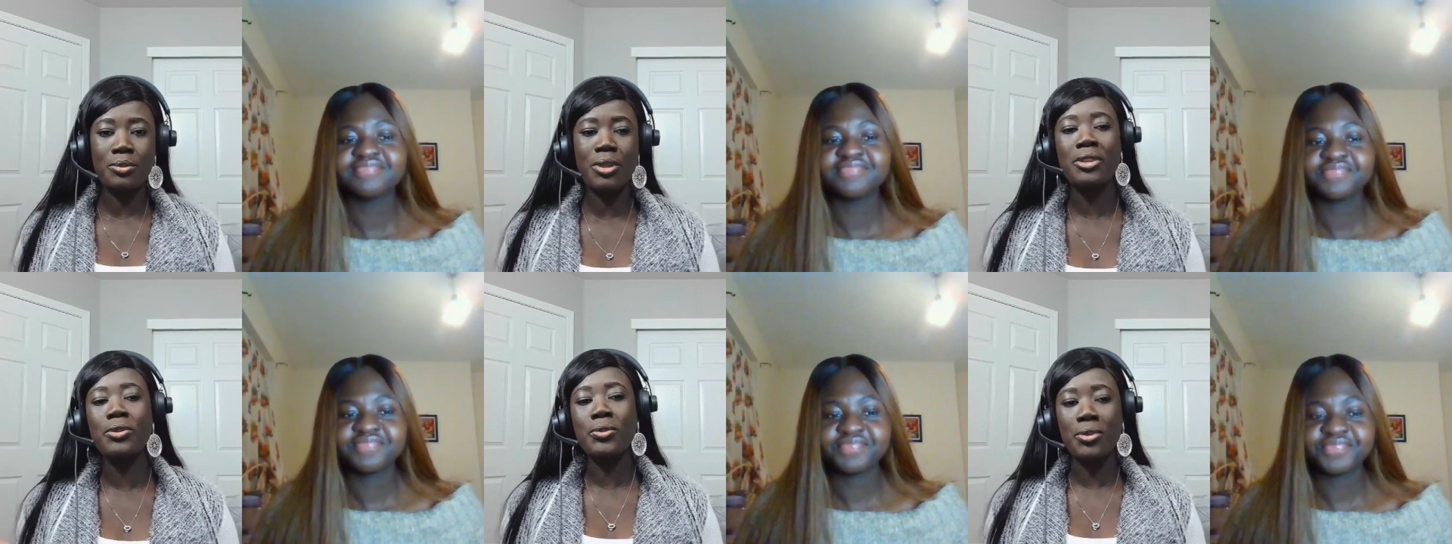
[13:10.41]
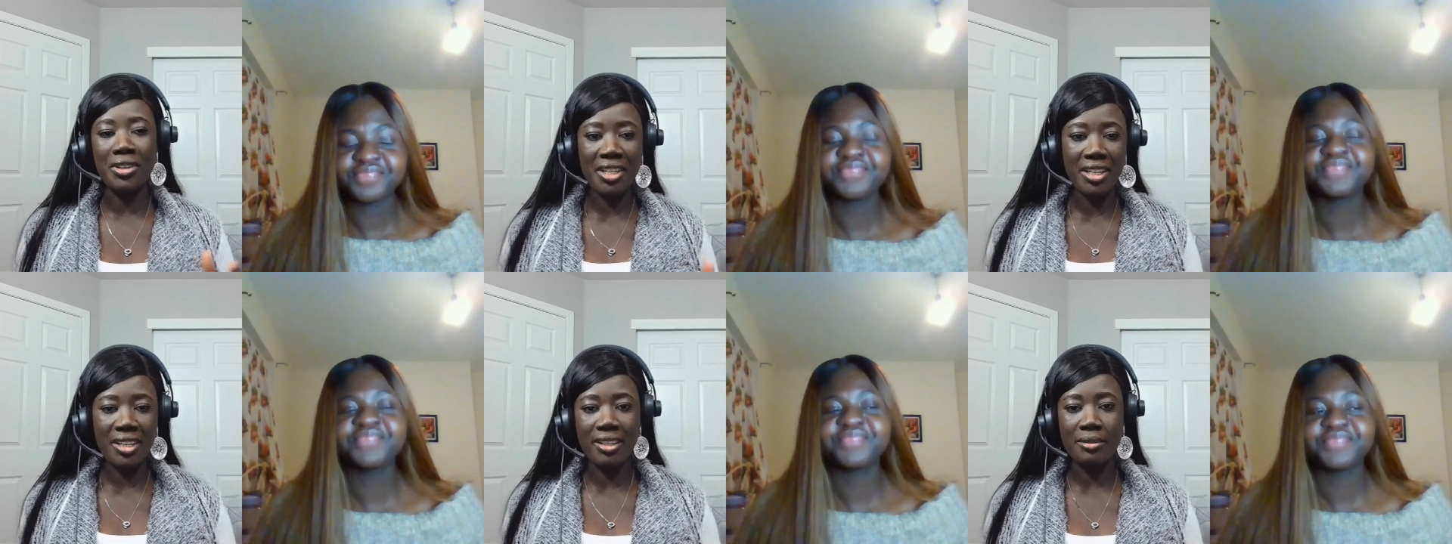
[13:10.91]
Speaker 1: were you
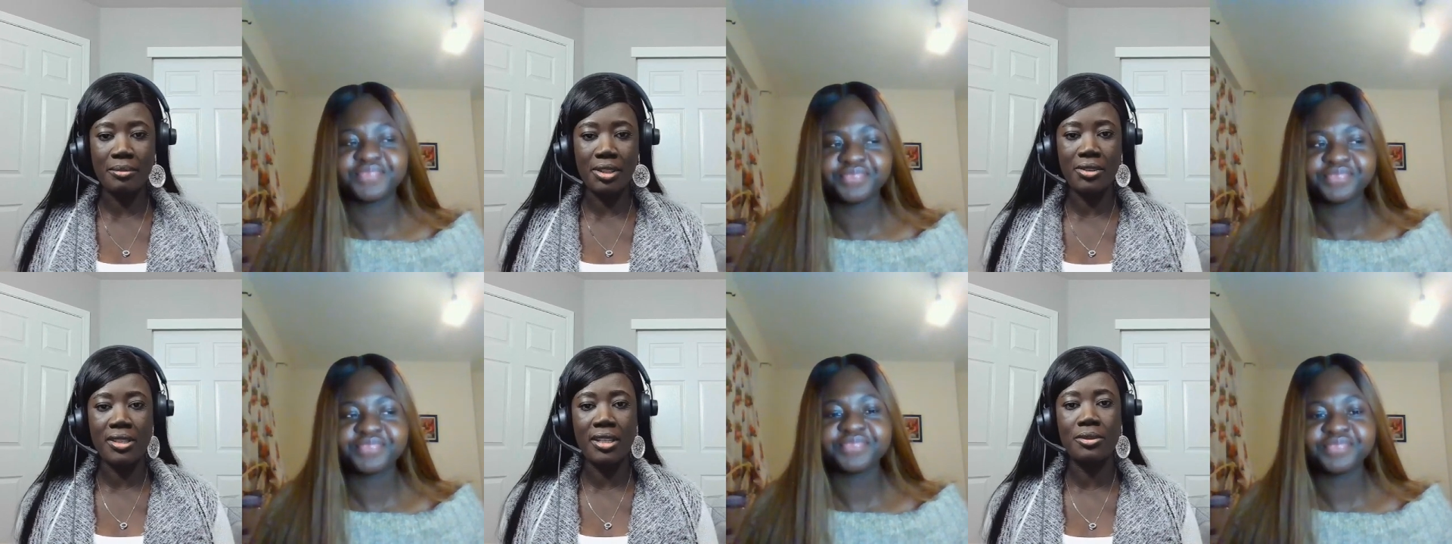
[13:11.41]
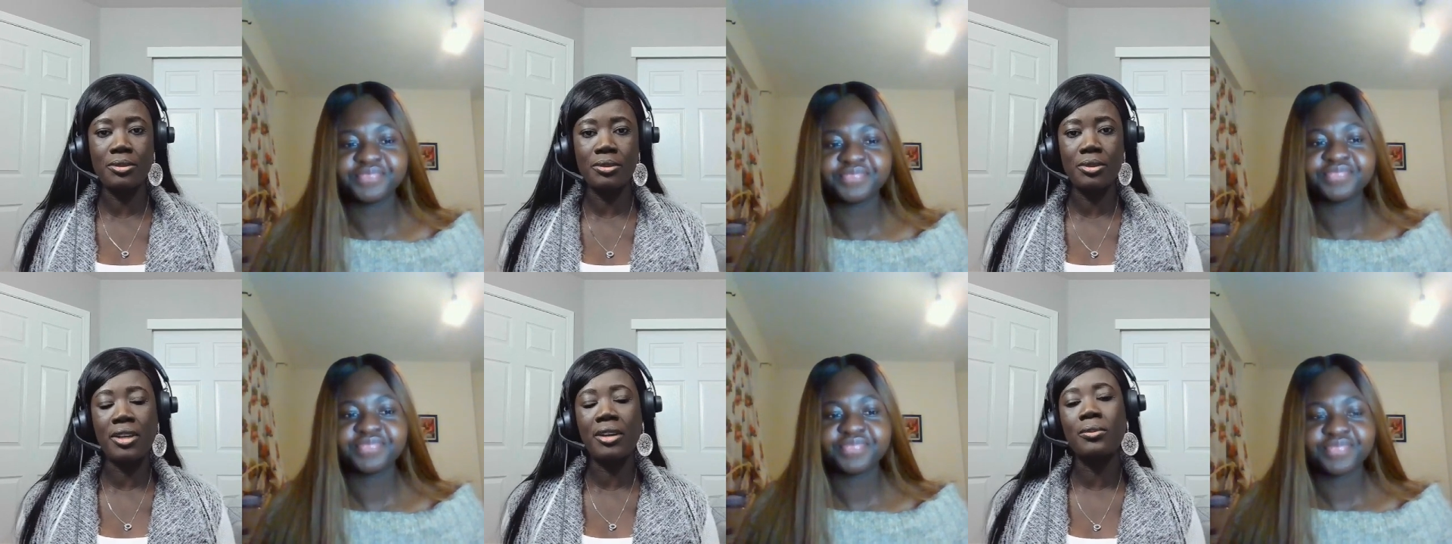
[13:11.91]
working? Because I know
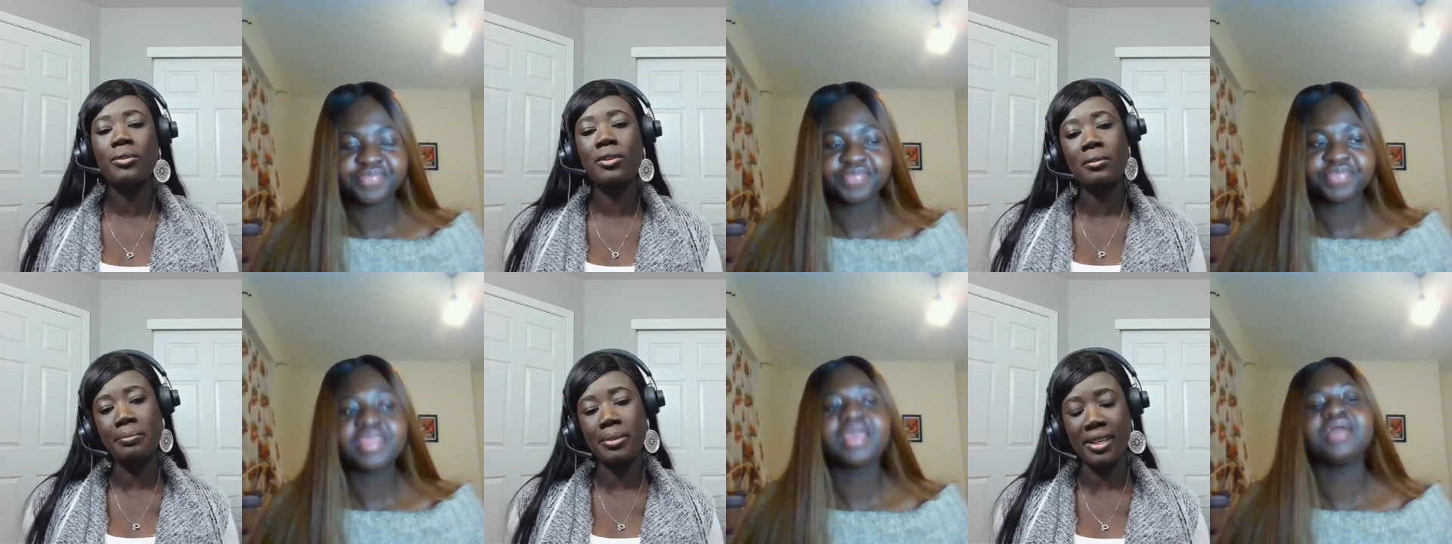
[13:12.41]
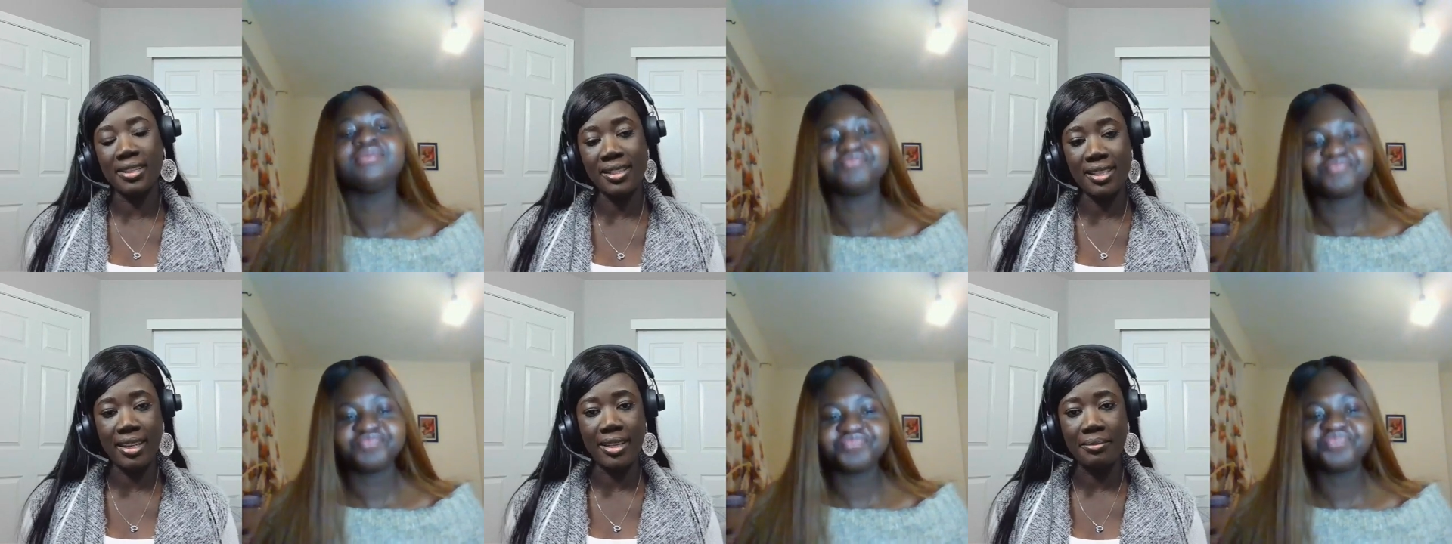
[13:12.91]
you can work
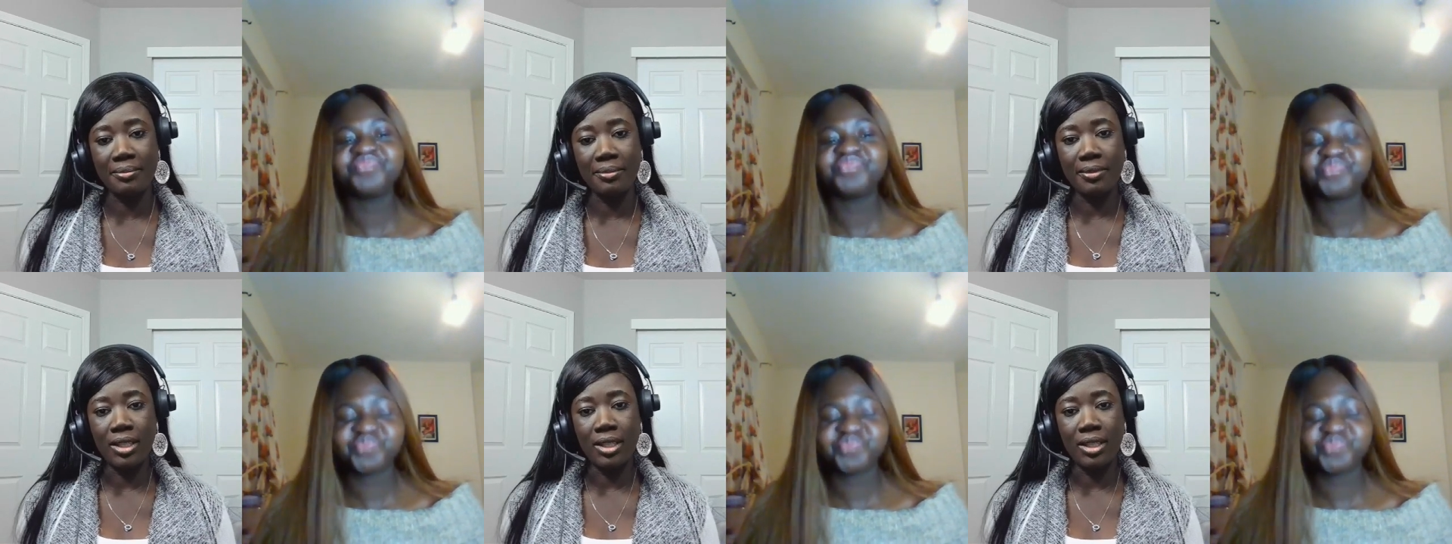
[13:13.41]
part-time